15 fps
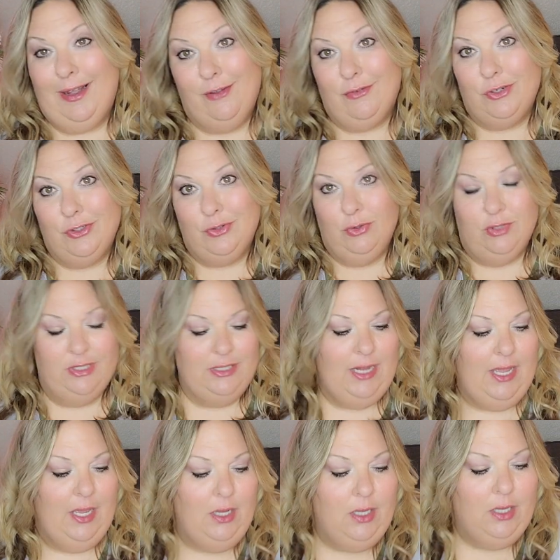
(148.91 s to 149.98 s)
after school
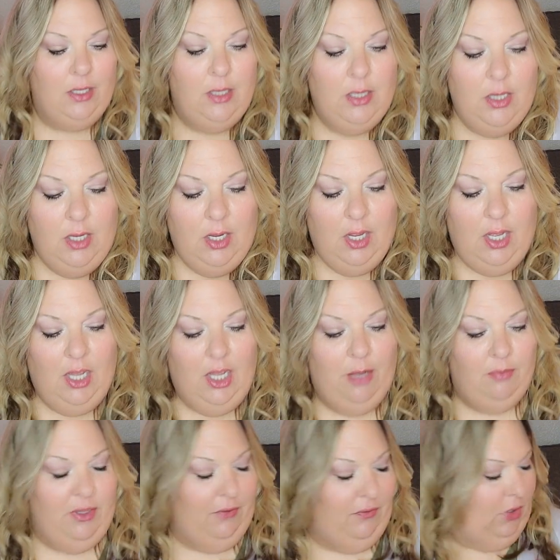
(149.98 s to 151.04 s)
snack
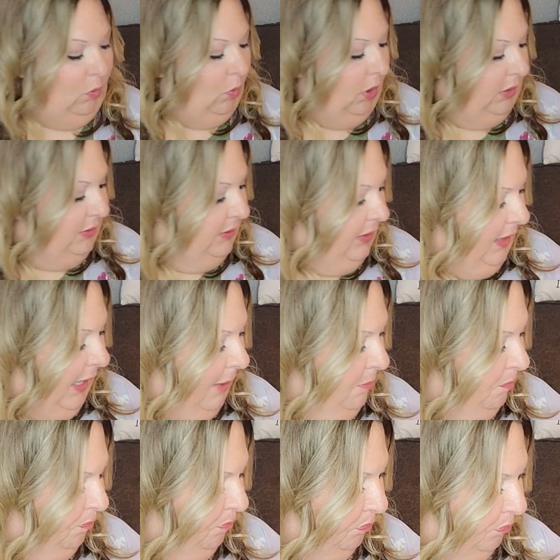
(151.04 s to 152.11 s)
um, if he wants
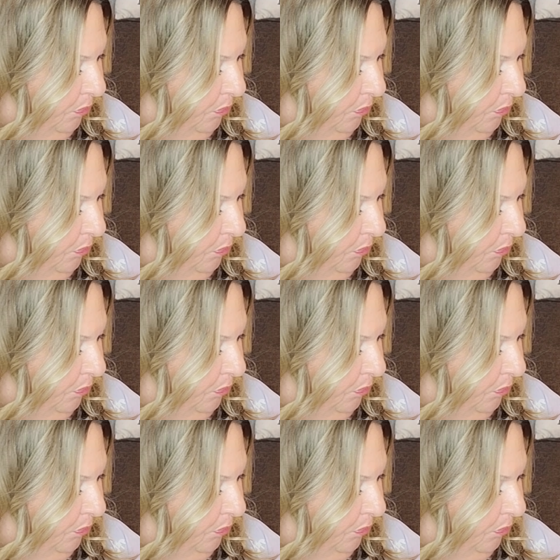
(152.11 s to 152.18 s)
them.